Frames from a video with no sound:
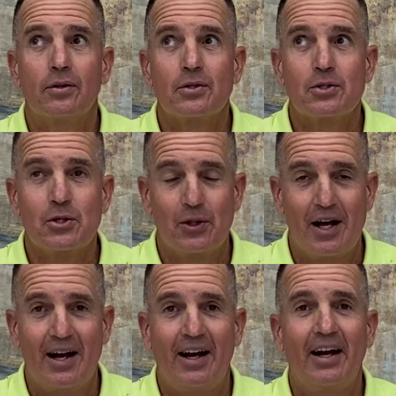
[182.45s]

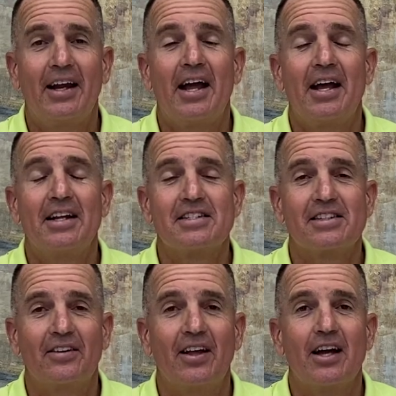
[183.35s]
July, and it's
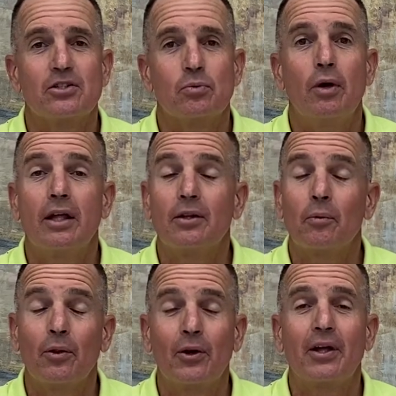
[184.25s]
the last week that
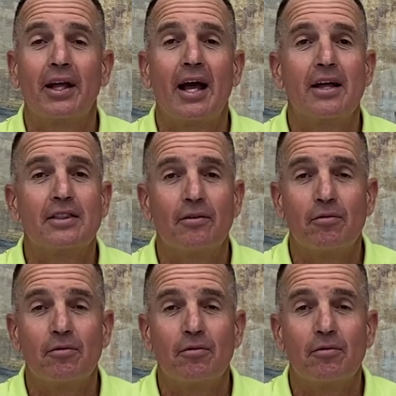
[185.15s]
we're looking at